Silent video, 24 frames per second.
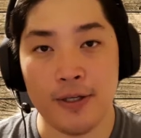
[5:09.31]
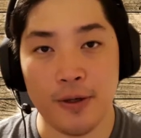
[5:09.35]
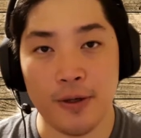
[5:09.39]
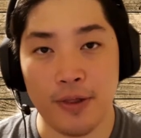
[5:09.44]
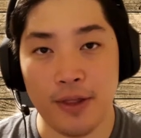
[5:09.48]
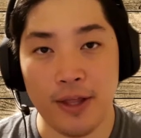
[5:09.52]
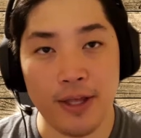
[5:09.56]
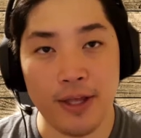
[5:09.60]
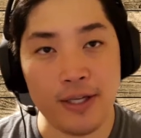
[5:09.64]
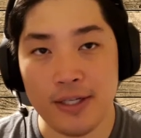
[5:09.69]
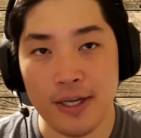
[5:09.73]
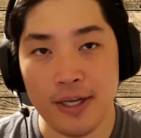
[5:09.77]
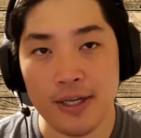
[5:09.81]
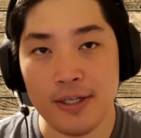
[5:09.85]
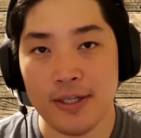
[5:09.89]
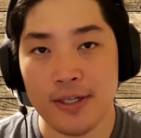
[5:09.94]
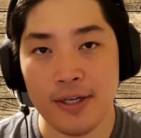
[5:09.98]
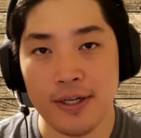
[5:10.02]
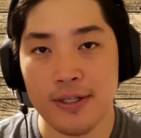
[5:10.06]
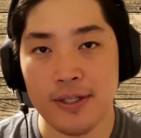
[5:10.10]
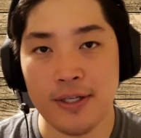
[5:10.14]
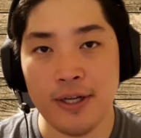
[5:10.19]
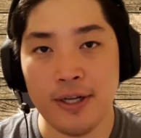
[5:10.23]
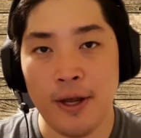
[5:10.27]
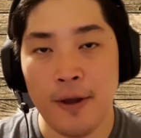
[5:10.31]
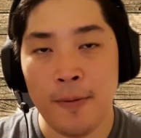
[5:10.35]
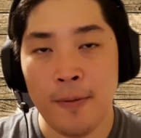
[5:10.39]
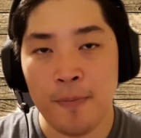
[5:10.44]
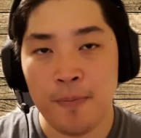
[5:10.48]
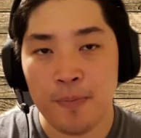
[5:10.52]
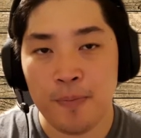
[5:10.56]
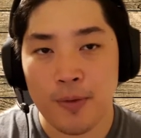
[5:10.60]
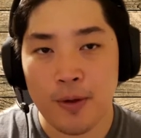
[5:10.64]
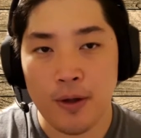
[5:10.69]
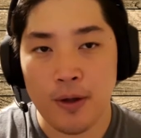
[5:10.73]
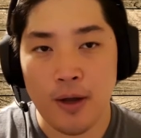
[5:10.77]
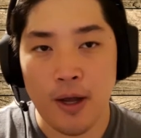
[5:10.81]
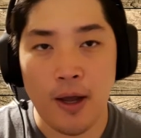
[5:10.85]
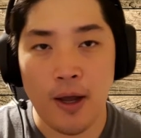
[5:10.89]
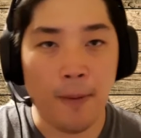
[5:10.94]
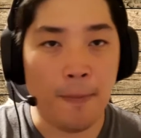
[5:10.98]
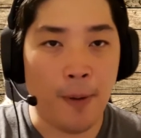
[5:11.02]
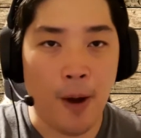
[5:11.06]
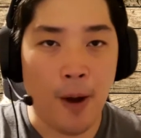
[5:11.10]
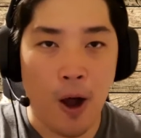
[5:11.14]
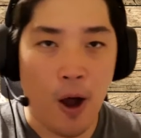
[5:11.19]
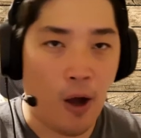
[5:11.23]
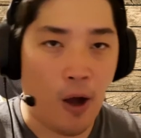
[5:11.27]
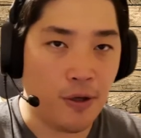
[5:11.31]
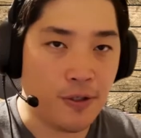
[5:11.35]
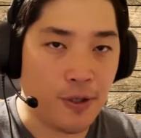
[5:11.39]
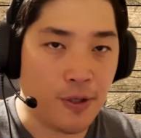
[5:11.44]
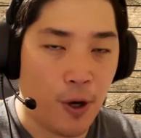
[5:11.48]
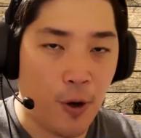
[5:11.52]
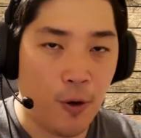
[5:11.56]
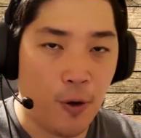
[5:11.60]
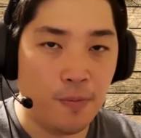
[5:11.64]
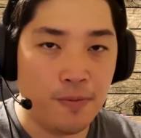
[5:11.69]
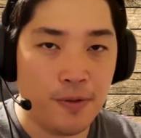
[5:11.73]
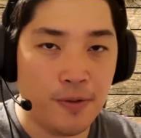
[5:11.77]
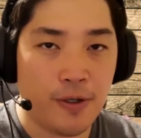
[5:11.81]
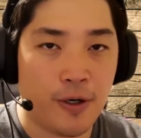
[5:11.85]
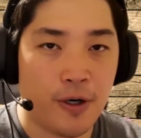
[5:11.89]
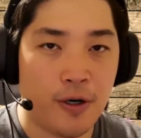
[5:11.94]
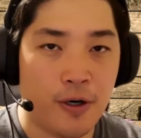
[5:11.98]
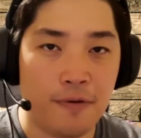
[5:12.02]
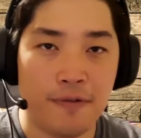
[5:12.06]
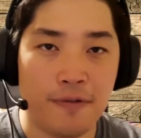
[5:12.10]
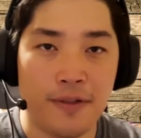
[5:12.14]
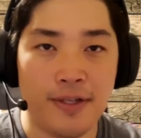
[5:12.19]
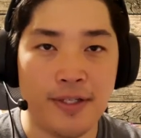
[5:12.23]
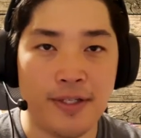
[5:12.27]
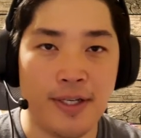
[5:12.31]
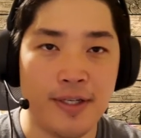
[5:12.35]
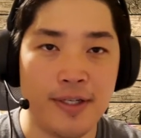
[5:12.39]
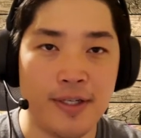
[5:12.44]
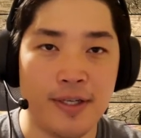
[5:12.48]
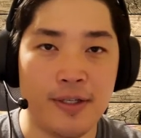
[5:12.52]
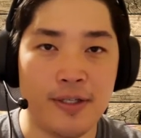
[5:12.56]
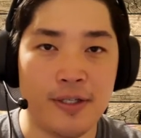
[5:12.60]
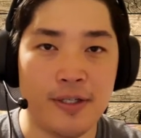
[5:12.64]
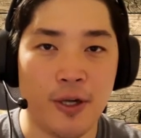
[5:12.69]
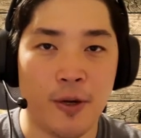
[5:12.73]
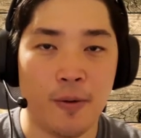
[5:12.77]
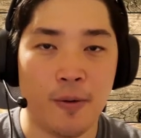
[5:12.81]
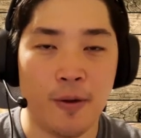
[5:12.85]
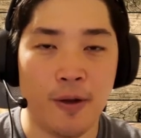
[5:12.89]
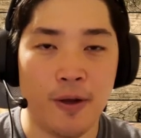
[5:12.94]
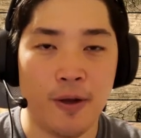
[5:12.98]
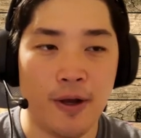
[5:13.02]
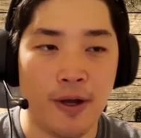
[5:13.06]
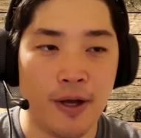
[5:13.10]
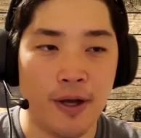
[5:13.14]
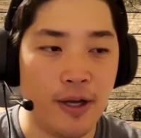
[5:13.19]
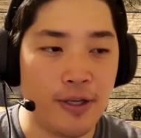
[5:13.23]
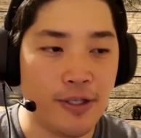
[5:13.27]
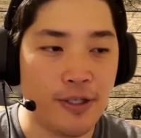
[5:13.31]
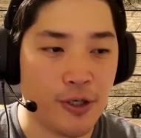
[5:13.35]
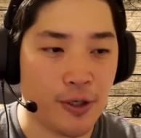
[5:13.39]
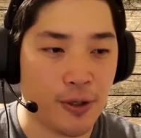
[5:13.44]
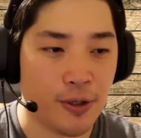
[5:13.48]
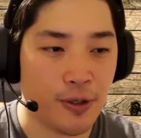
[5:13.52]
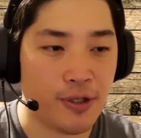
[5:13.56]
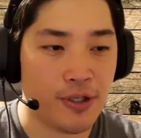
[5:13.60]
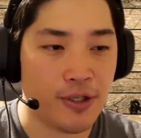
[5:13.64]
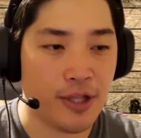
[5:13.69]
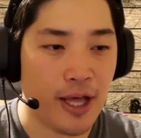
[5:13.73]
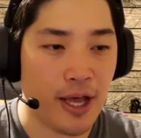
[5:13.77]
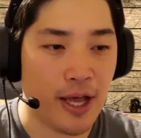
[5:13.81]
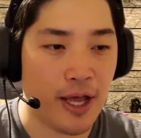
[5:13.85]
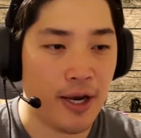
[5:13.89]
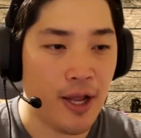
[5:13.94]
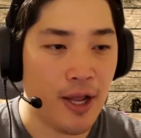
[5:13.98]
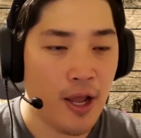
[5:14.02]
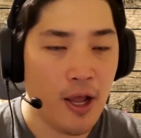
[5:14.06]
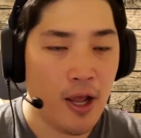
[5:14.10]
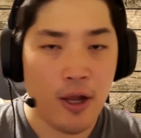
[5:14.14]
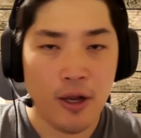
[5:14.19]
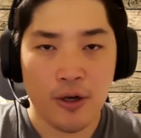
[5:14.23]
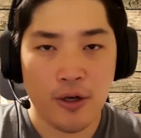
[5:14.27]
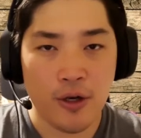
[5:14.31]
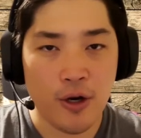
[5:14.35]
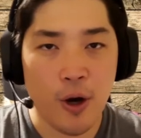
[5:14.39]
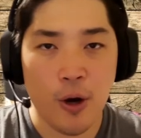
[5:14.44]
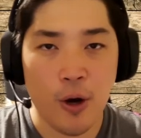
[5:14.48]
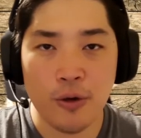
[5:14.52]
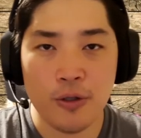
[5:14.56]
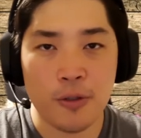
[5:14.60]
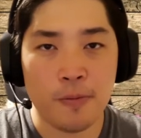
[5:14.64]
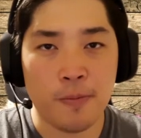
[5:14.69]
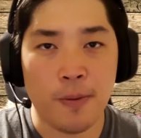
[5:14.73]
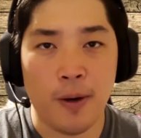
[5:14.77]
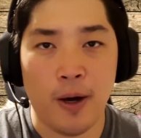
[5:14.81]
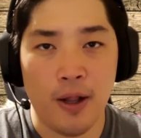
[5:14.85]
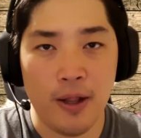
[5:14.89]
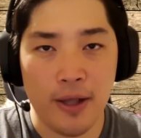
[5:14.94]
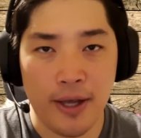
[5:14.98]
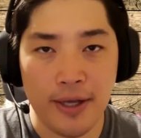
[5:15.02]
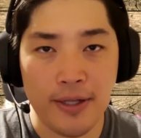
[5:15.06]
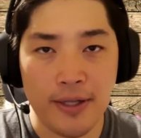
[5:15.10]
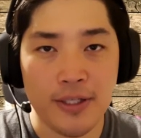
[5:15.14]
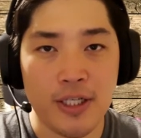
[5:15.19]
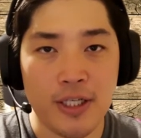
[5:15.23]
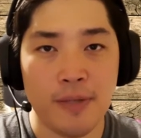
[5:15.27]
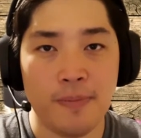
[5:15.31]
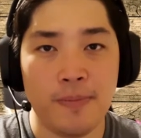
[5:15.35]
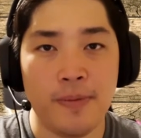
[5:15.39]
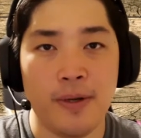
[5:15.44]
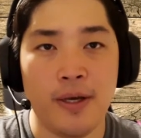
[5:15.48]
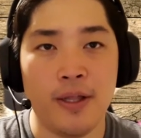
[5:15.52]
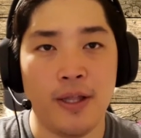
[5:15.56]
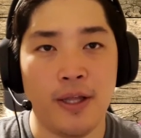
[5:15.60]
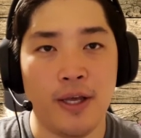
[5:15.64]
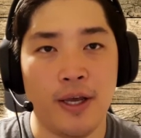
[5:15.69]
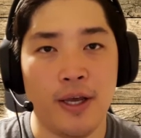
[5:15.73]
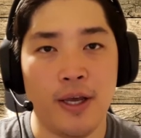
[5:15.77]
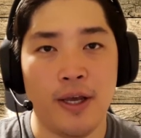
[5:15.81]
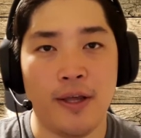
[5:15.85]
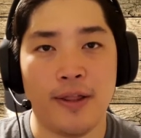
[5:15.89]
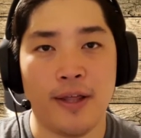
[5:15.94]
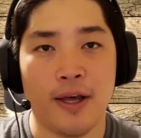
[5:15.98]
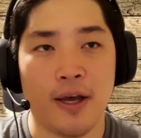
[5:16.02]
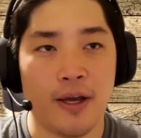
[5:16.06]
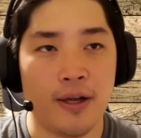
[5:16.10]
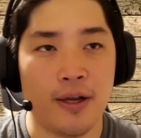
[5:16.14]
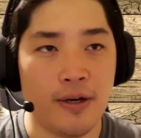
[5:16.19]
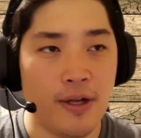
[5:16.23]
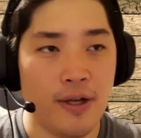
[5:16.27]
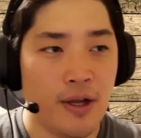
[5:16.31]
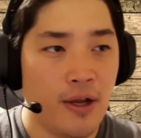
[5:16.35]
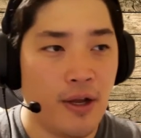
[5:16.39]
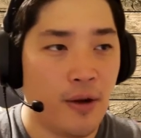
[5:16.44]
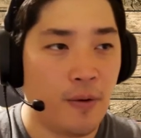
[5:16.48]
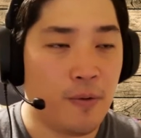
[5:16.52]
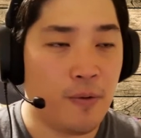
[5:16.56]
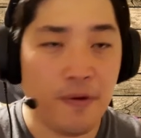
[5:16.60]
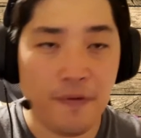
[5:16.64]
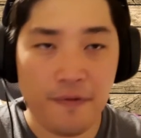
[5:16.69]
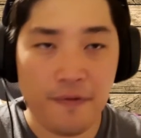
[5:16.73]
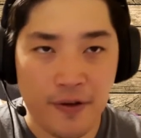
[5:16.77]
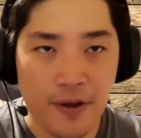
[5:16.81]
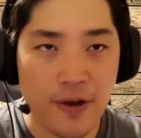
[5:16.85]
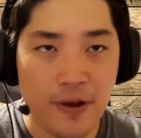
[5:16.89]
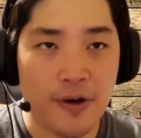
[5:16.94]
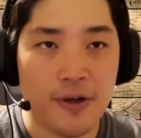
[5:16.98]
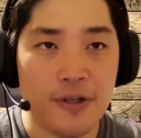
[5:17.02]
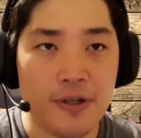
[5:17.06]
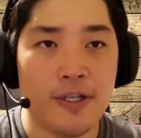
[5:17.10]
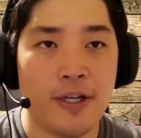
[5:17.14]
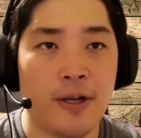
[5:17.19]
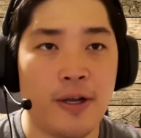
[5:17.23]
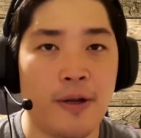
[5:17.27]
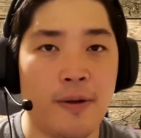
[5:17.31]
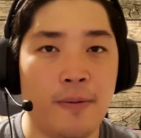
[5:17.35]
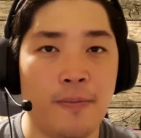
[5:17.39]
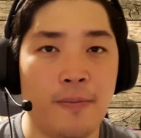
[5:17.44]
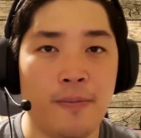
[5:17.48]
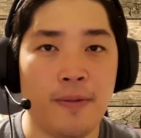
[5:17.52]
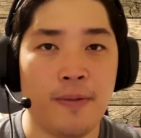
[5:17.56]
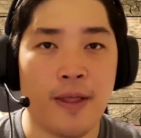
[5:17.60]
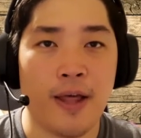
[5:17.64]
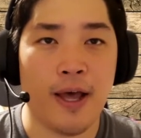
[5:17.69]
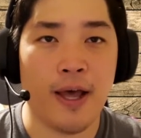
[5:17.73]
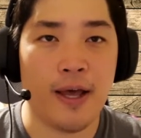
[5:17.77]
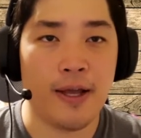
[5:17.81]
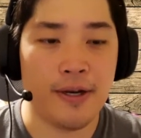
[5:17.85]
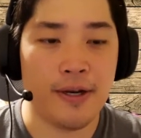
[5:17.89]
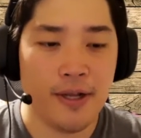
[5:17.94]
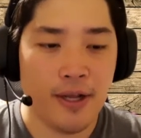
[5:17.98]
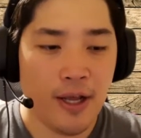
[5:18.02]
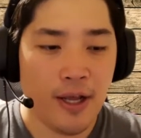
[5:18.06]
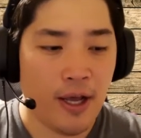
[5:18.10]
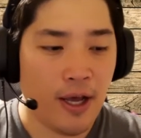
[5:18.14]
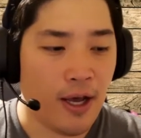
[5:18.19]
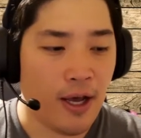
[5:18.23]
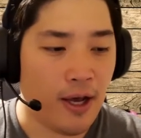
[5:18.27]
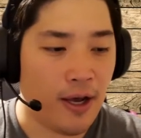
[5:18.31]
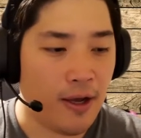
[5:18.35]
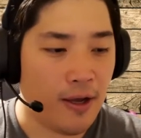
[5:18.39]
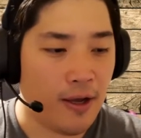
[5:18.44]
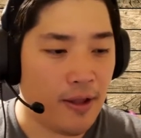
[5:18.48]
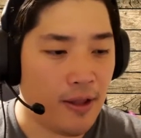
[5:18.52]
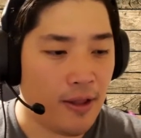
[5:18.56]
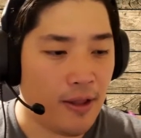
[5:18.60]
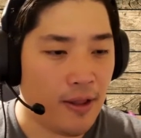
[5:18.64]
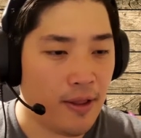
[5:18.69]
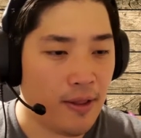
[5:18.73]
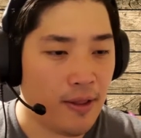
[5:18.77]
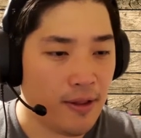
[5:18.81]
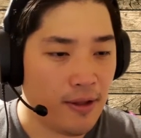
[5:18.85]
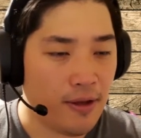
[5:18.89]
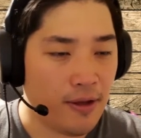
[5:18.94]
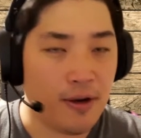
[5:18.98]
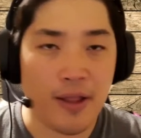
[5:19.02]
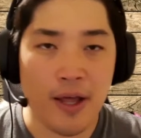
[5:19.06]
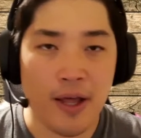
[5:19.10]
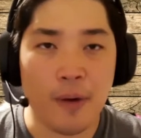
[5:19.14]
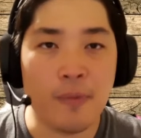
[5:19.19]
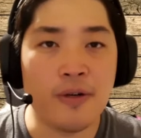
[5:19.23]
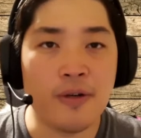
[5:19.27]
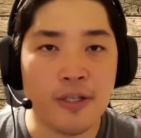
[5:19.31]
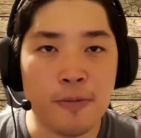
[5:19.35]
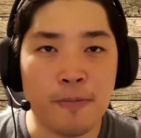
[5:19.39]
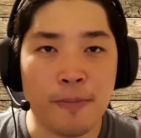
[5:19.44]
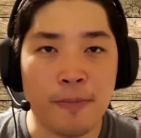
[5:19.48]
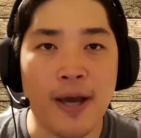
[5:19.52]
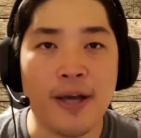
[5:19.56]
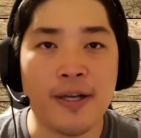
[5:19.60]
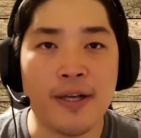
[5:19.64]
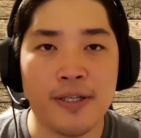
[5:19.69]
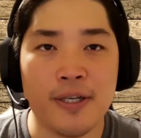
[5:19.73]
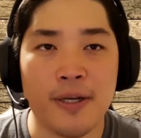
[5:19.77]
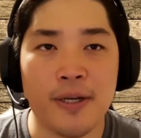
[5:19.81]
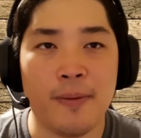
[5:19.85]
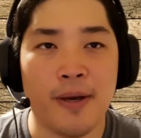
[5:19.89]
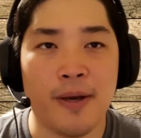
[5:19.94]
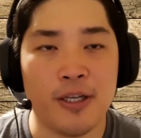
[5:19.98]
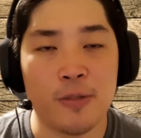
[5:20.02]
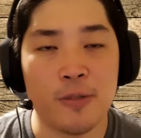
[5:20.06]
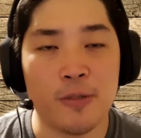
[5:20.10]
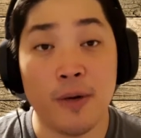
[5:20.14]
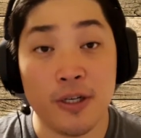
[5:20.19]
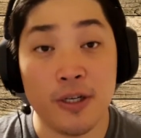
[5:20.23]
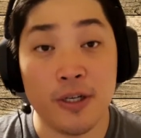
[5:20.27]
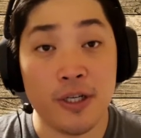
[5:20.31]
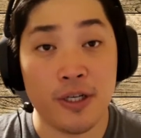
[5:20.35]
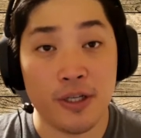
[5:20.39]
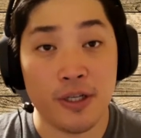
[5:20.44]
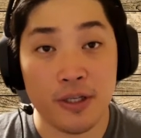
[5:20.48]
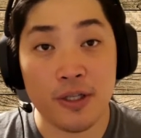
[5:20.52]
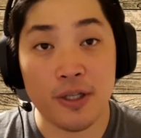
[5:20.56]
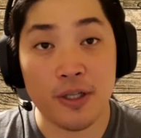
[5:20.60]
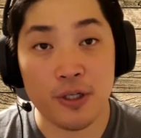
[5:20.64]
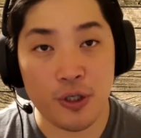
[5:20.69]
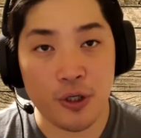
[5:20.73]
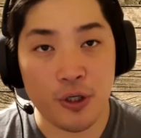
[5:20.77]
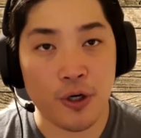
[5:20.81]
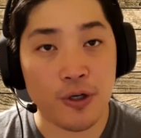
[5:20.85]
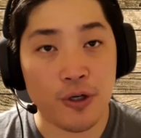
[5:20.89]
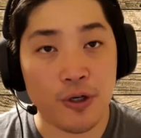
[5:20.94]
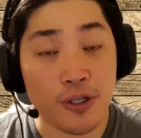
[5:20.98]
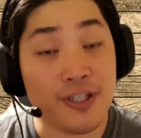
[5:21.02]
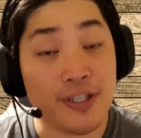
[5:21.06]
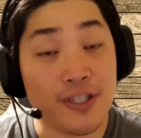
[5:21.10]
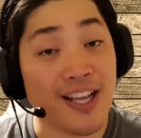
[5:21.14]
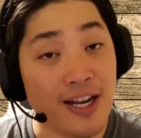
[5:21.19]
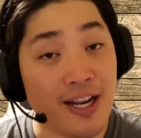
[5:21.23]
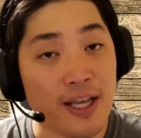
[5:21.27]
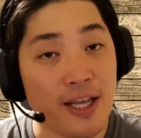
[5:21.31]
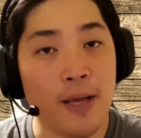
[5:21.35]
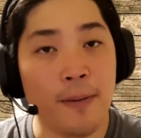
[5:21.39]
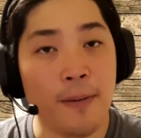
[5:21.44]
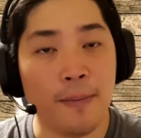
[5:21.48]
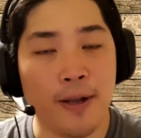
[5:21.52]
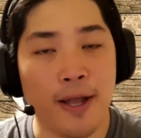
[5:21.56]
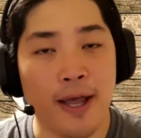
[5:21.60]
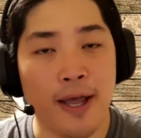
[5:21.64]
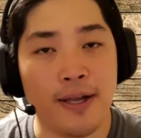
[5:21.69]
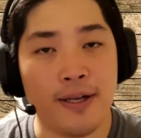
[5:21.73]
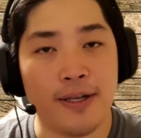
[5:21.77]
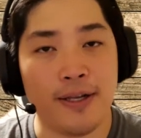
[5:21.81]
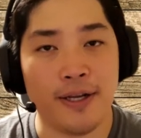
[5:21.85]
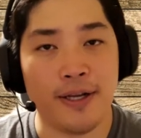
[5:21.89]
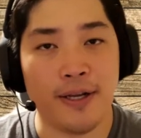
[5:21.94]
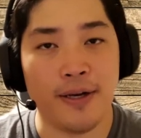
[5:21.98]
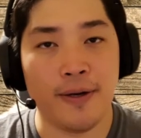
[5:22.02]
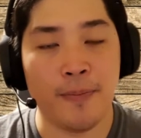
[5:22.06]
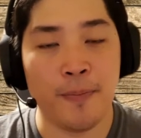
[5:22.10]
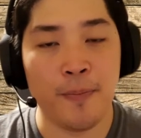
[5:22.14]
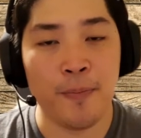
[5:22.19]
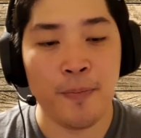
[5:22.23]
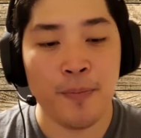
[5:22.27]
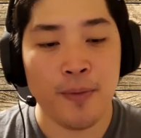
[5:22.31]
So this isn't uh, Paul's home turf. This isn't some uh, a church that knows Paul intimately, that reveres him, that uh, you know that respects him as much as the churches that he planted.